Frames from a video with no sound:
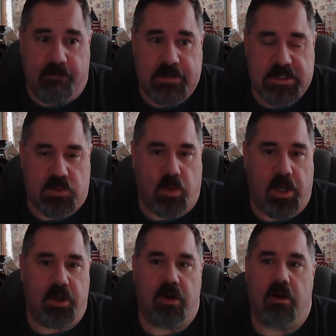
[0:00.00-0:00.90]

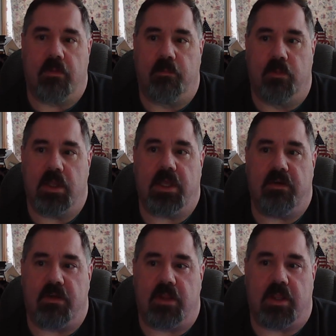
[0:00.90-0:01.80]
sway your
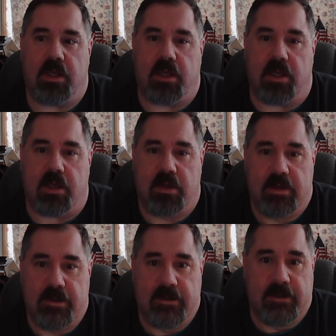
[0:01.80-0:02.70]
belief and thinking
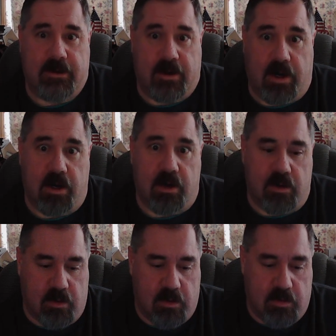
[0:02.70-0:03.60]

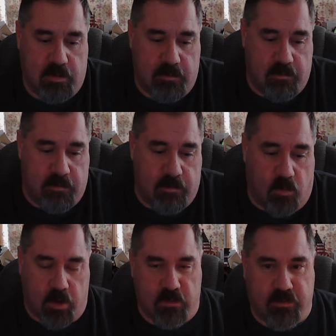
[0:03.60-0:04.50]
on
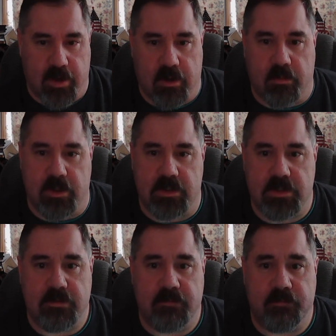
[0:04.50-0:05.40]
what a firearm is.
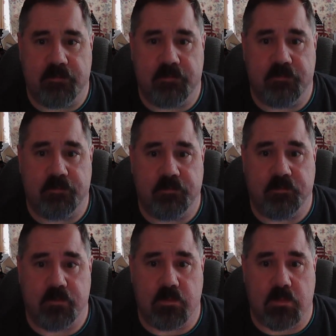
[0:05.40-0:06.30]

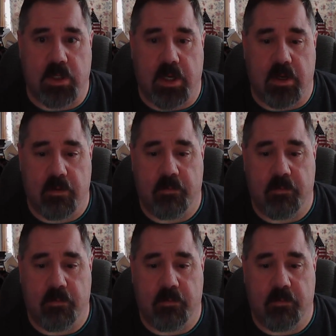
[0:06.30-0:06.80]
Okay.